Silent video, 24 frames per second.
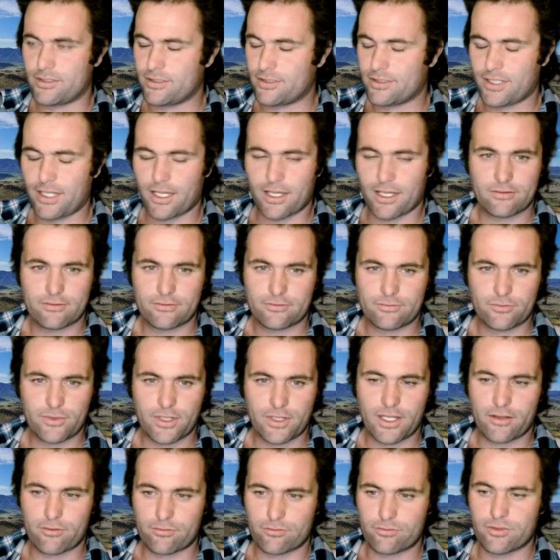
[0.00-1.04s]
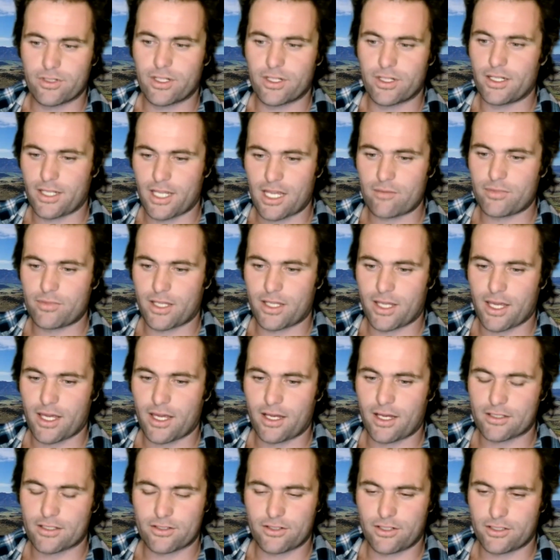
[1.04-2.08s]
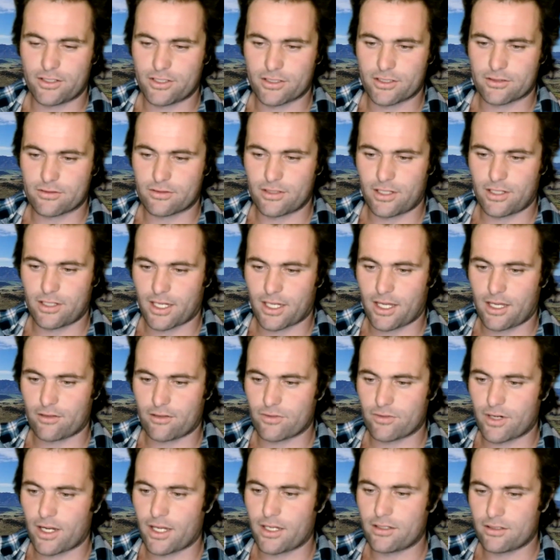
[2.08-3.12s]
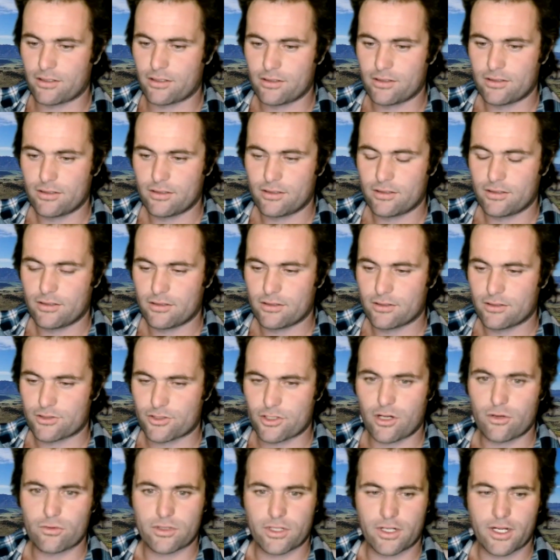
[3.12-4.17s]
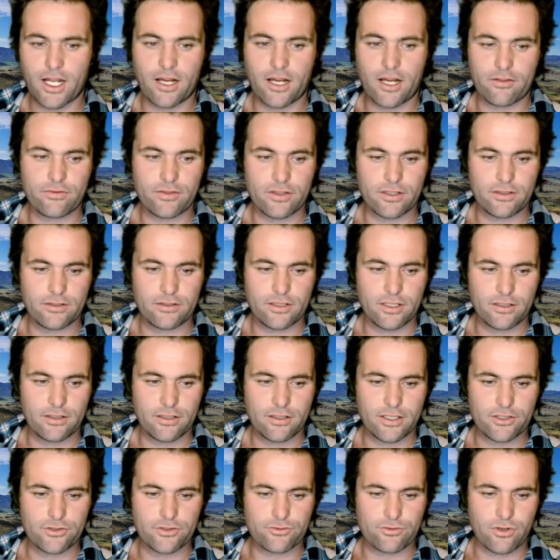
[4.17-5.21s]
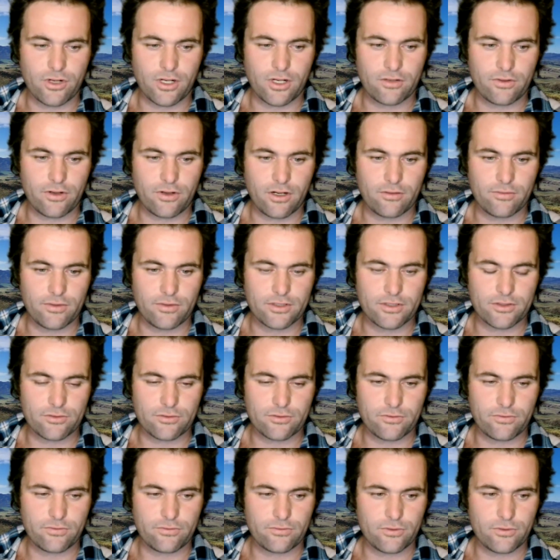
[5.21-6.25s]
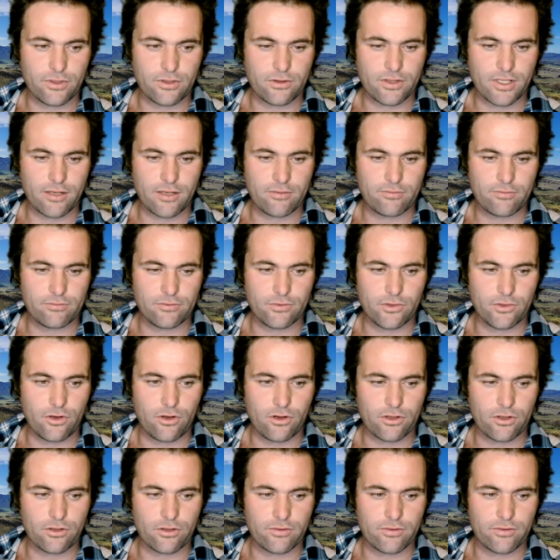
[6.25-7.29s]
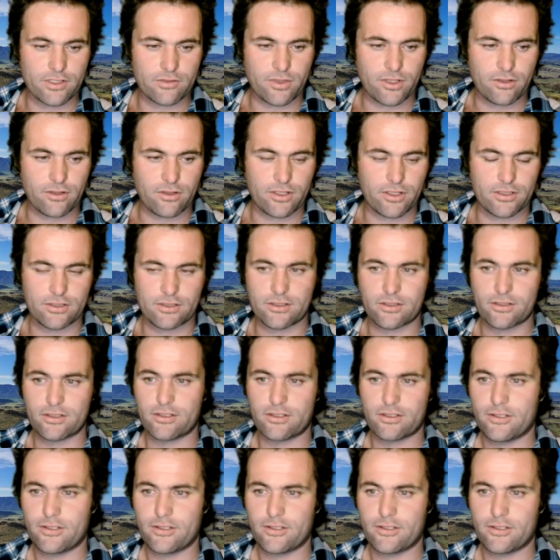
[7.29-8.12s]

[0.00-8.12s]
Yeah, we have really happy cows, and I can't rate salt enough in these dry environments with longer rest periods.